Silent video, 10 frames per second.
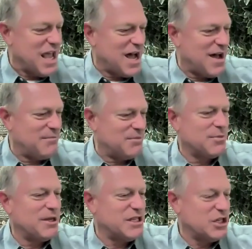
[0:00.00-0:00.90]
some
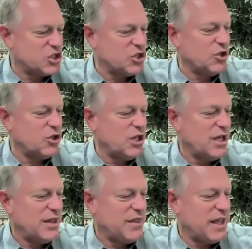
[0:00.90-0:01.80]
additional
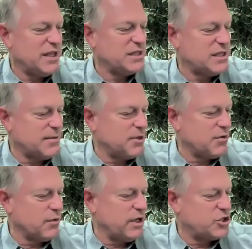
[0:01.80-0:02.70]
things. I'm going to
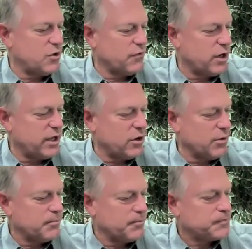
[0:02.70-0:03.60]
reach over
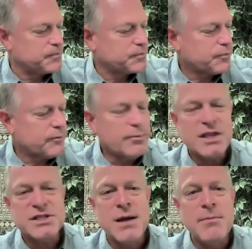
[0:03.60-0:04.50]
here.
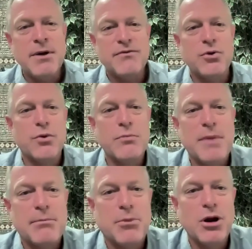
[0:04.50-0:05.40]
Some of you
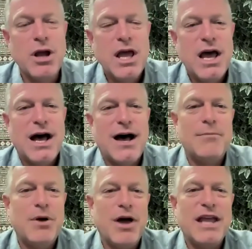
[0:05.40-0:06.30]
remember
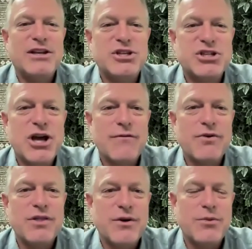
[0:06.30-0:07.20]
a
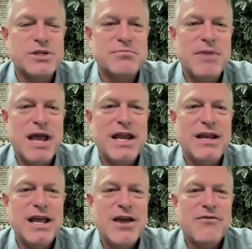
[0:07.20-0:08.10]
discovery that was
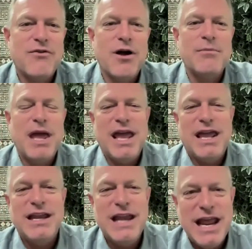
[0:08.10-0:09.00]
made from
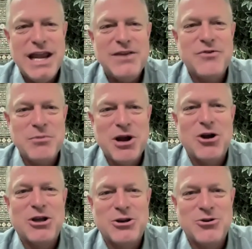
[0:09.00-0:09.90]
a Native
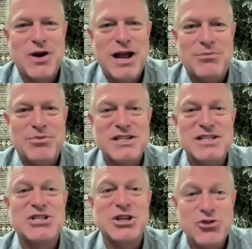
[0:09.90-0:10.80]
American grape. This
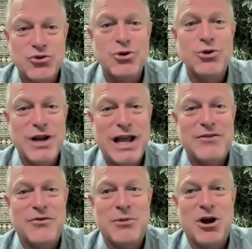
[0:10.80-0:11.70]
is the true
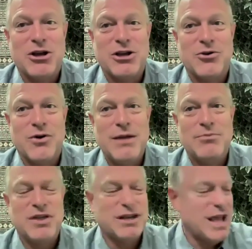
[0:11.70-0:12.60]
Native American grape
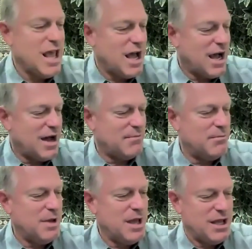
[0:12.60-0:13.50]
that,
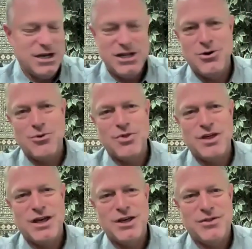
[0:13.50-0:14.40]

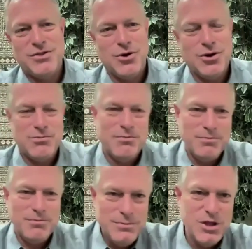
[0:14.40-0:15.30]
the
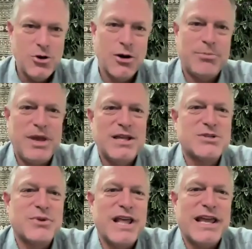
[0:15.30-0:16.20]

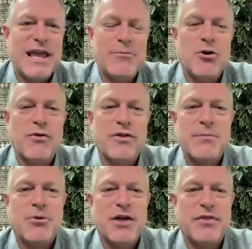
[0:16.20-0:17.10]
Europeans, when they came over, they
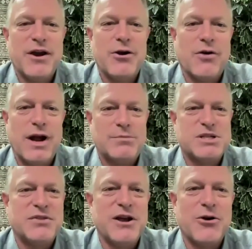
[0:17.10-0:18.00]
brought their grapes,
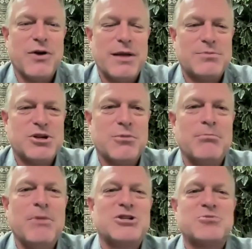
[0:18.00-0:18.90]
and their grapes are
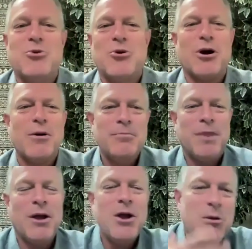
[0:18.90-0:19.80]
much more
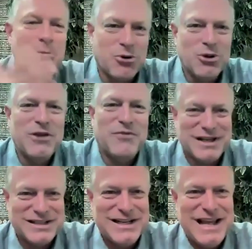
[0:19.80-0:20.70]

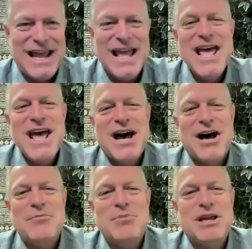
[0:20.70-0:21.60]
prolific today
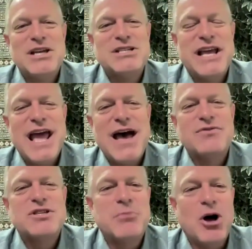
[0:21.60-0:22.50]
because they have
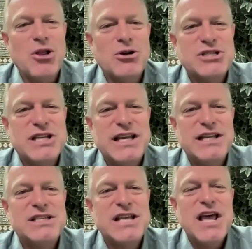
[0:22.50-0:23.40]
smaller
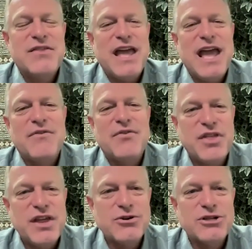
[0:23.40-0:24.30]
seeds, they have
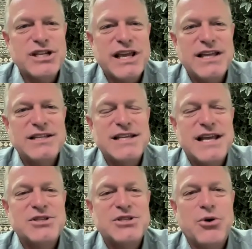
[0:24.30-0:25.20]
thinner skins,
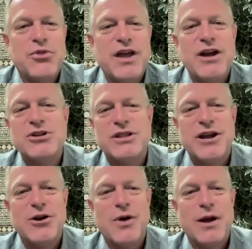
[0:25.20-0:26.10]
and so
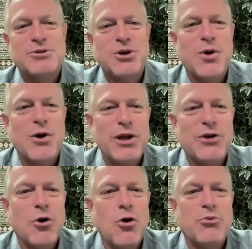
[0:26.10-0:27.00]
their grapes are what we
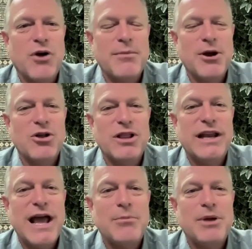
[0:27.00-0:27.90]
grow primarily
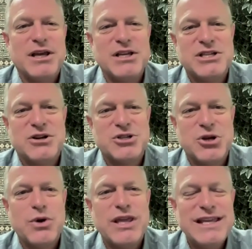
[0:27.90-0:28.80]
now because they're
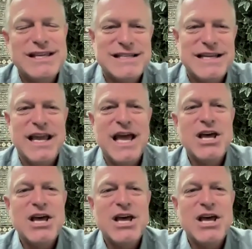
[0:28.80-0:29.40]
so easy